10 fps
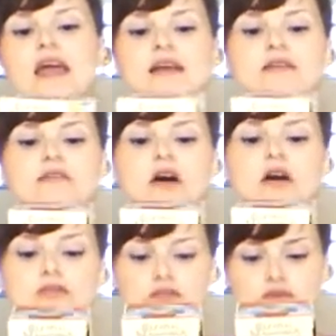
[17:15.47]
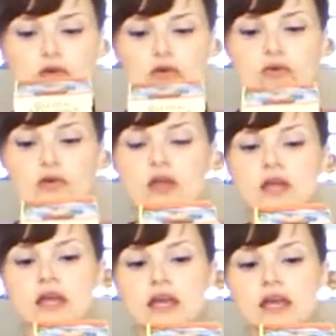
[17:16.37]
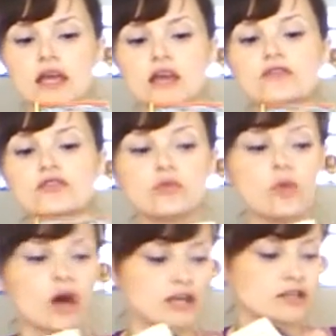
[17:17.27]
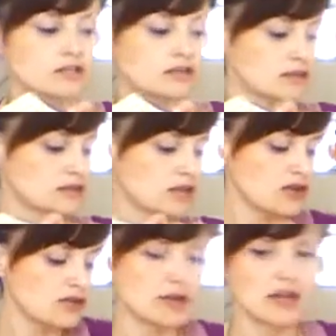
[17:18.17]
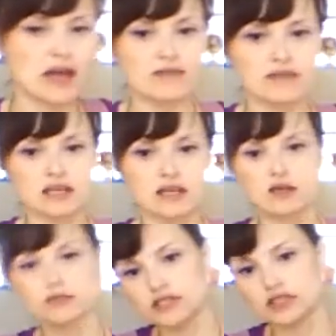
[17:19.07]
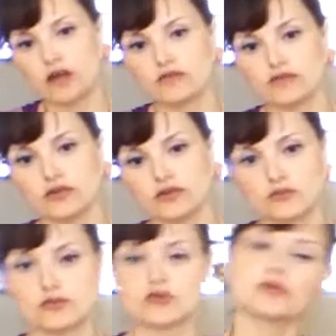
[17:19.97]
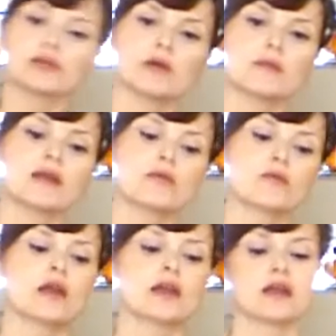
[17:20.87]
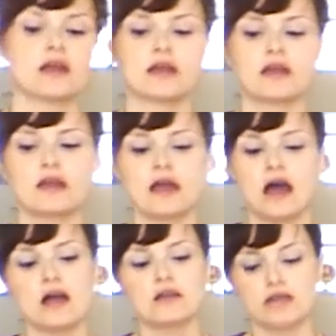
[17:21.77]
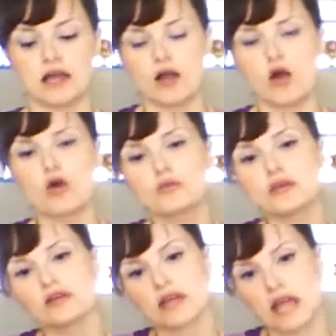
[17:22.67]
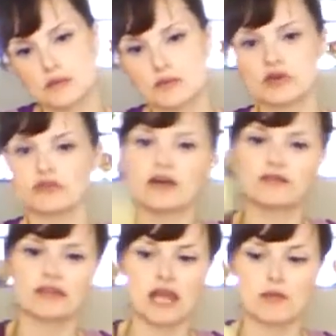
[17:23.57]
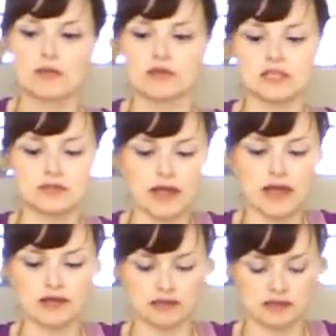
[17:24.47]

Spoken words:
And also, if you wanted, say you didn't have any unbleached coffee filters, but you really want to make one out of like oatmeal and chamomile, and you have the chamomile tea bags.